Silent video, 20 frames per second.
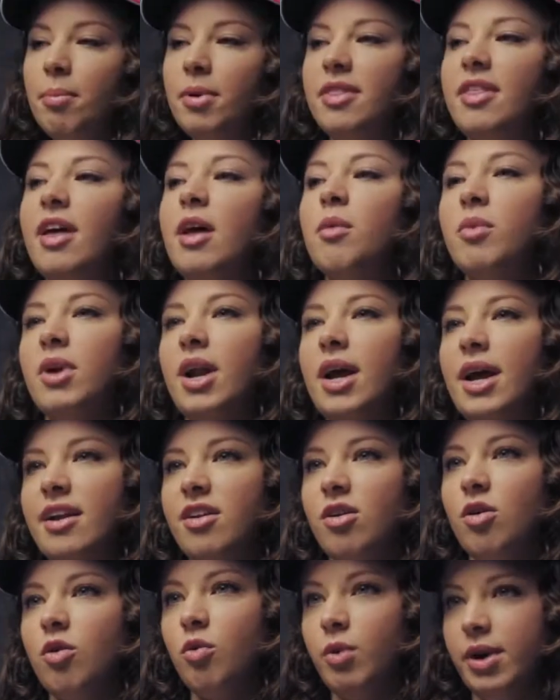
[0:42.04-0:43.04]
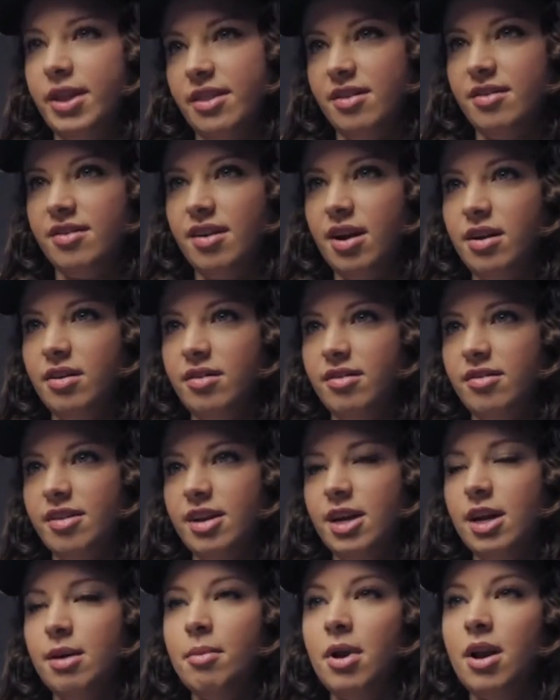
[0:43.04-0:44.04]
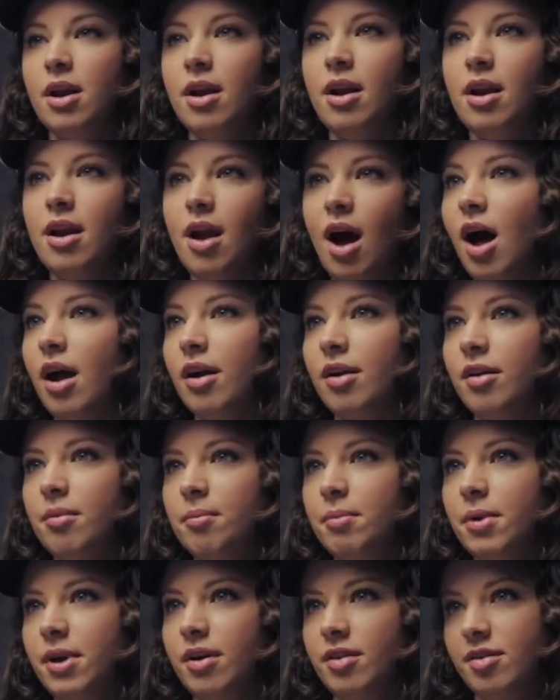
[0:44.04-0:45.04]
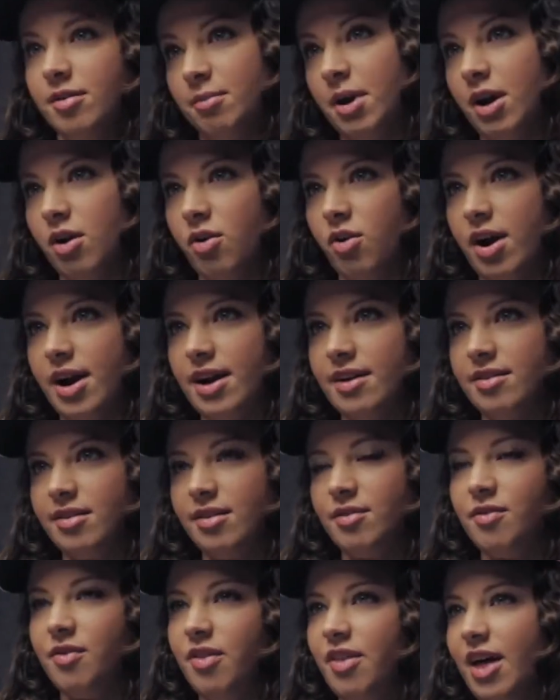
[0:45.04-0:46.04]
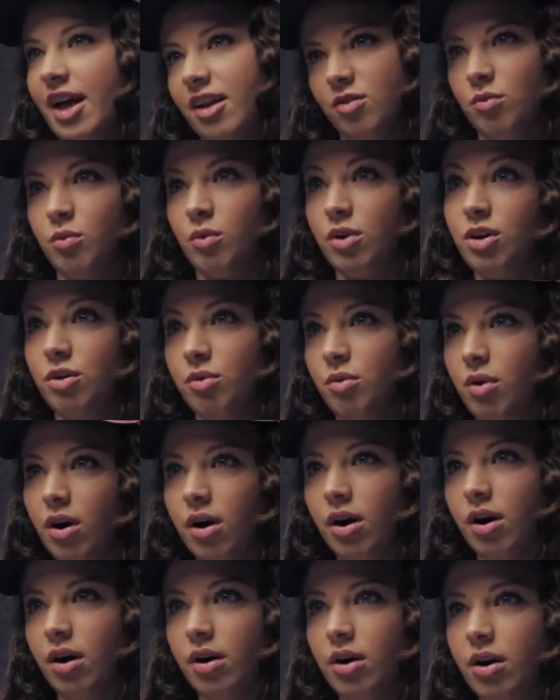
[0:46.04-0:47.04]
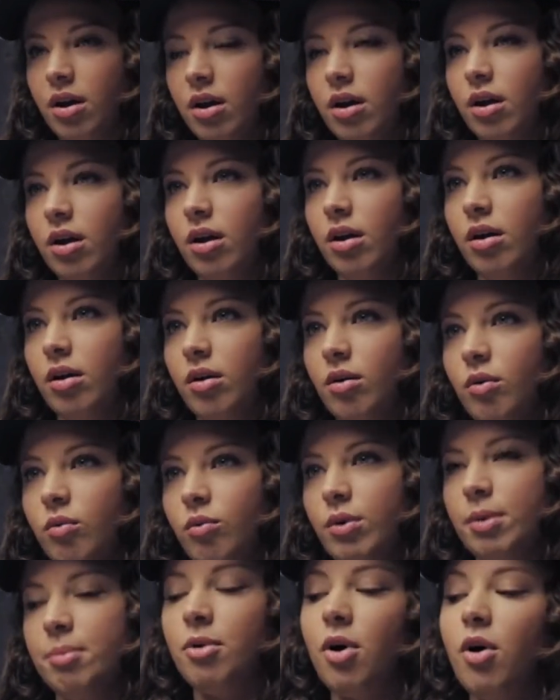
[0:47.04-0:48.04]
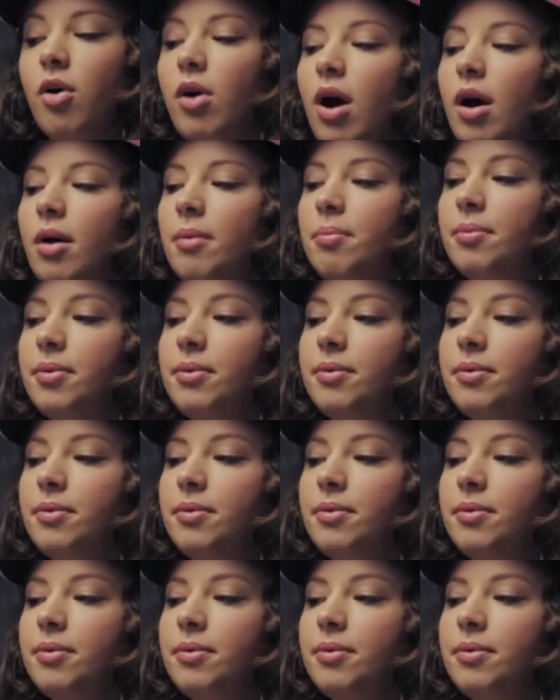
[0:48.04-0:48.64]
But then when I had to quit the tennis team, not because of my grades, if that's what you heard, we broke up.